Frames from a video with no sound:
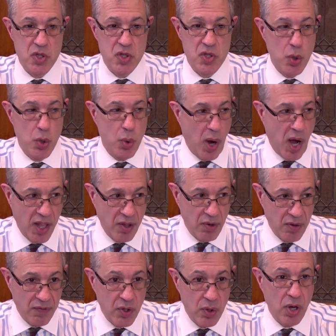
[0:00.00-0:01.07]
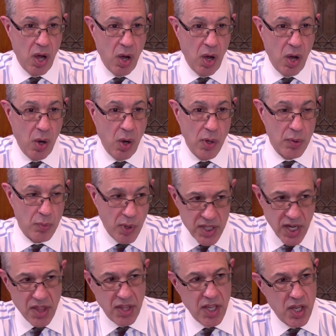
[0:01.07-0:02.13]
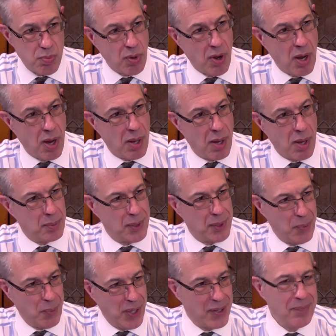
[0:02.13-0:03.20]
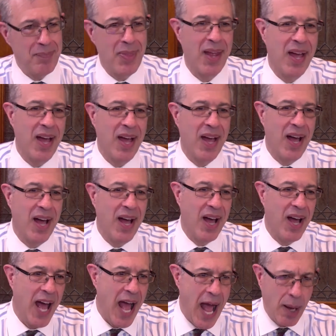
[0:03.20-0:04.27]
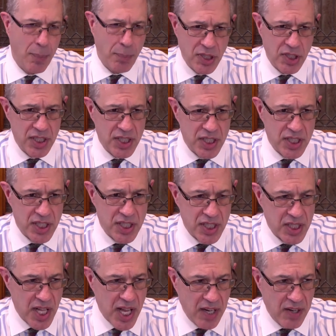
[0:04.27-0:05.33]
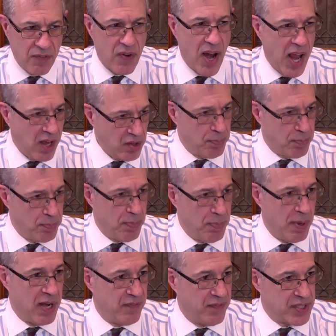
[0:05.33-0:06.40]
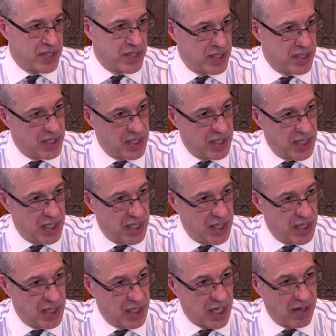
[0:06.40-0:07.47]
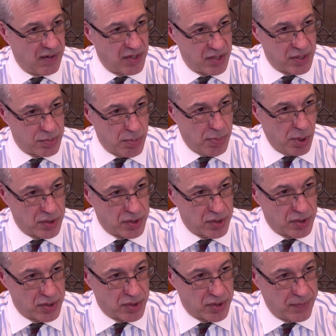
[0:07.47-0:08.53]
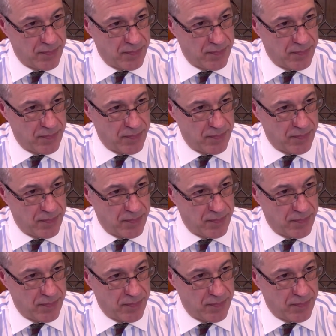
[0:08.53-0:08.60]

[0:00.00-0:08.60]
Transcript: Do either of you know, and Rich, I think you probably will, how much is slated for health benefits in the governor's proposal?